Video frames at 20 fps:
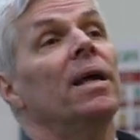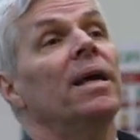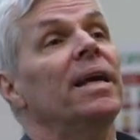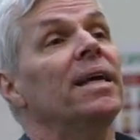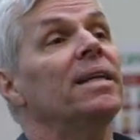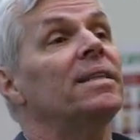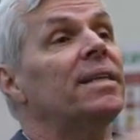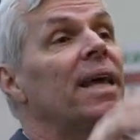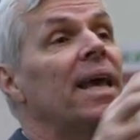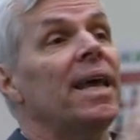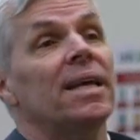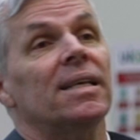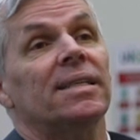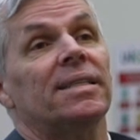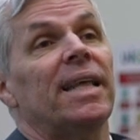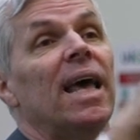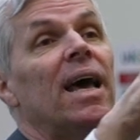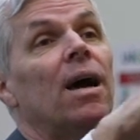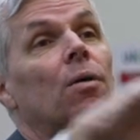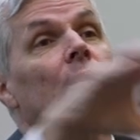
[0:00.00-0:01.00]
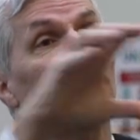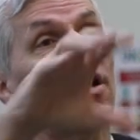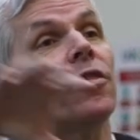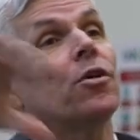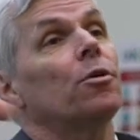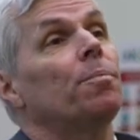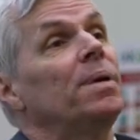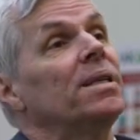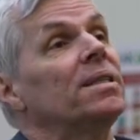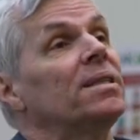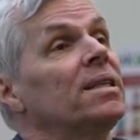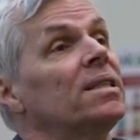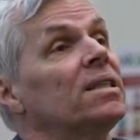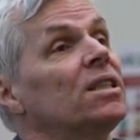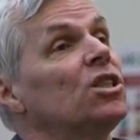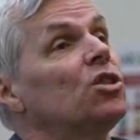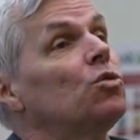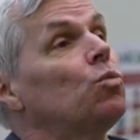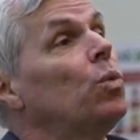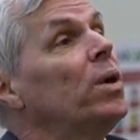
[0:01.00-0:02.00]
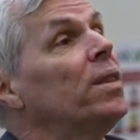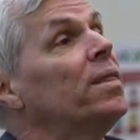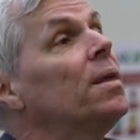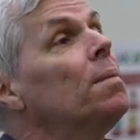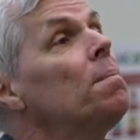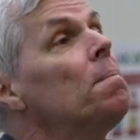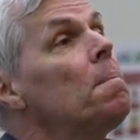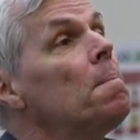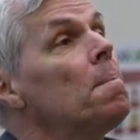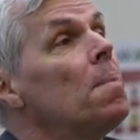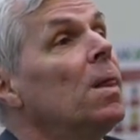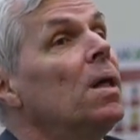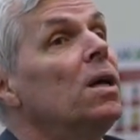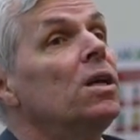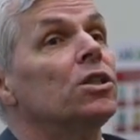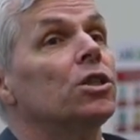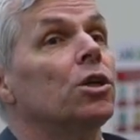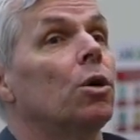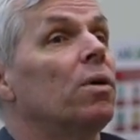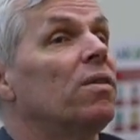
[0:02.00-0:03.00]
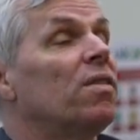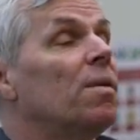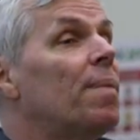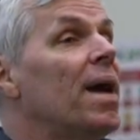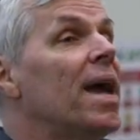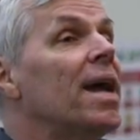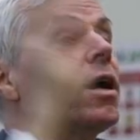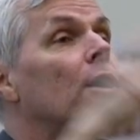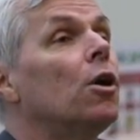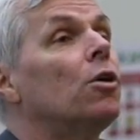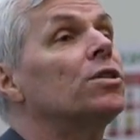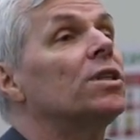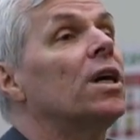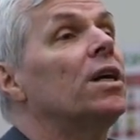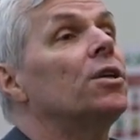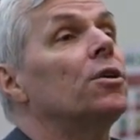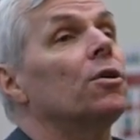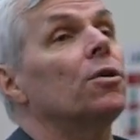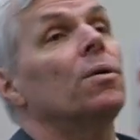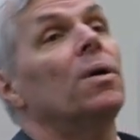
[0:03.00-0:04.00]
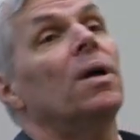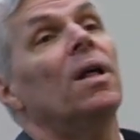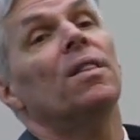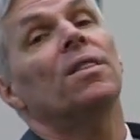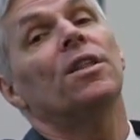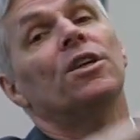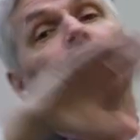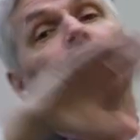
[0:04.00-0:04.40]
it takes down other businesses with them. So if the bank goes under, the